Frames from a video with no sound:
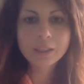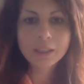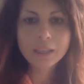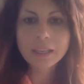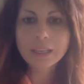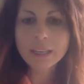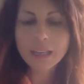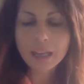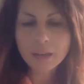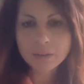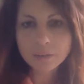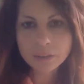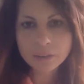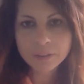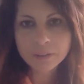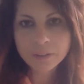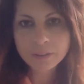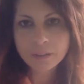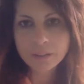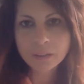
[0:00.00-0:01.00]
in
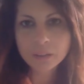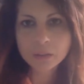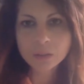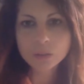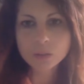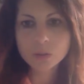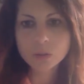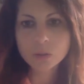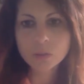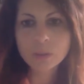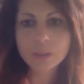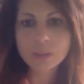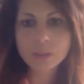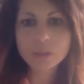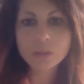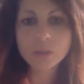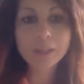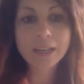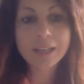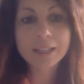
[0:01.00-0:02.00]
everything that you're doing.
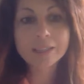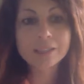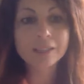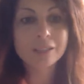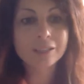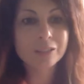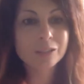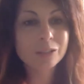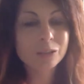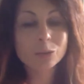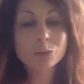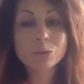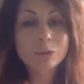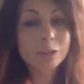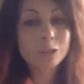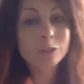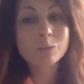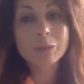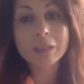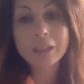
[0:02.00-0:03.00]
So in essence, you
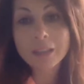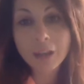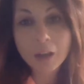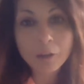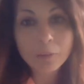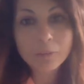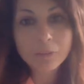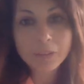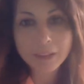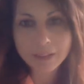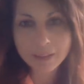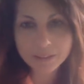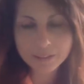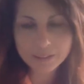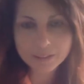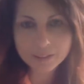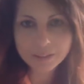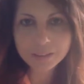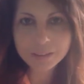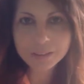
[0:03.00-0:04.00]
just become that.
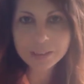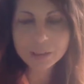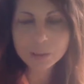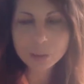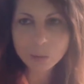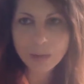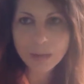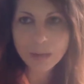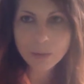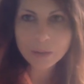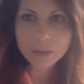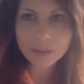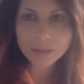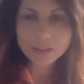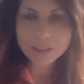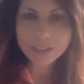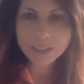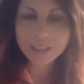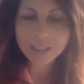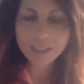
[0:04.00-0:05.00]
So how
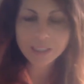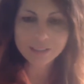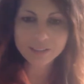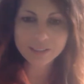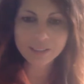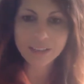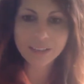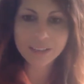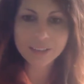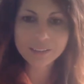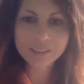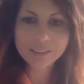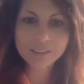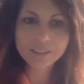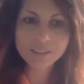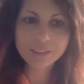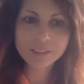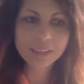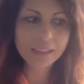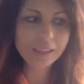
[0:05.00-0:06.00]
exciting is that?
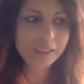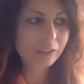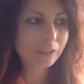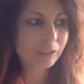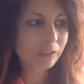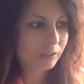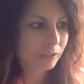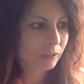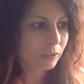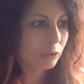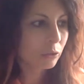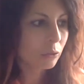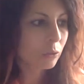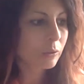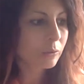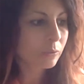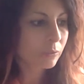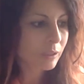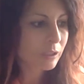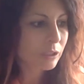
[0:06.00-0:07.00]
That
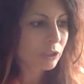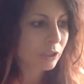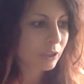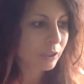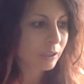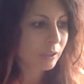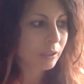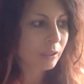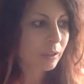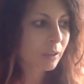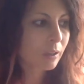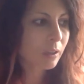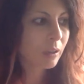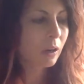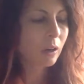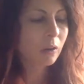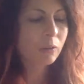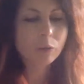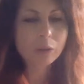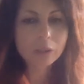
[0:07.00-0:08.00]
your vision
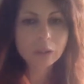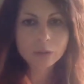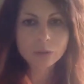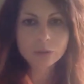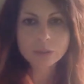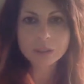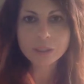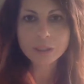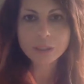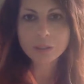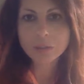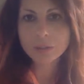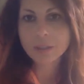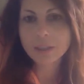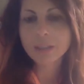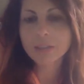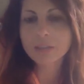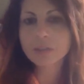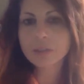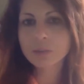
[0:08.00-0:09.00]
of what you see your
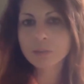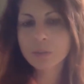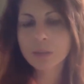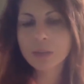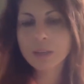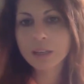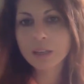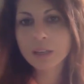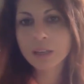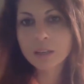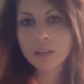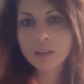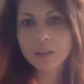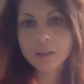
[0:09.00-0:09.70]
life to be